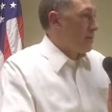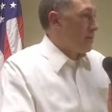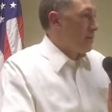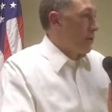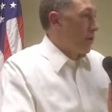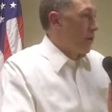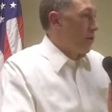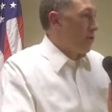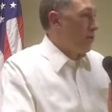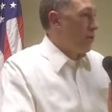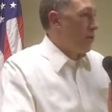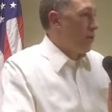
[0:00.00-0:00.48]

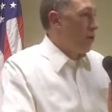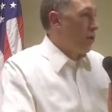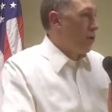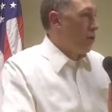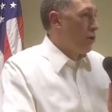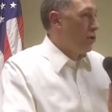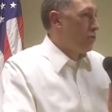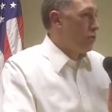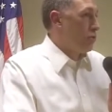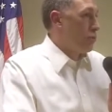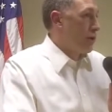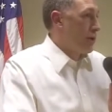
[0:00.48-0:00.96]
lo and
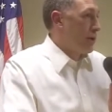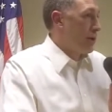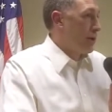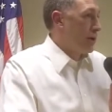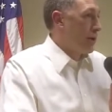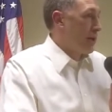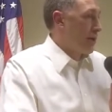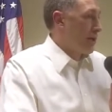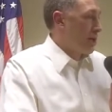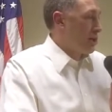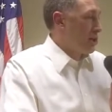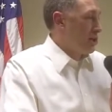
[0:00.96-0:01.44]
behold,
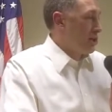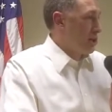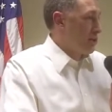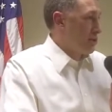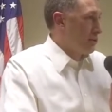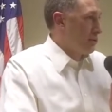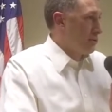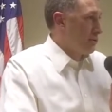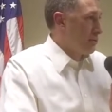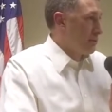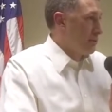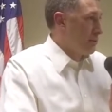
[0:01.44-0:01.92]
would
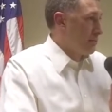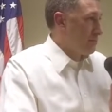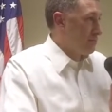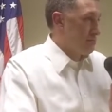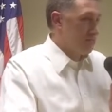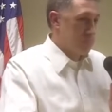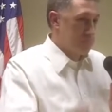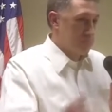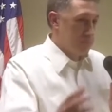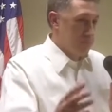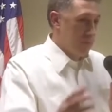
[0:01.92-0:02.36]
include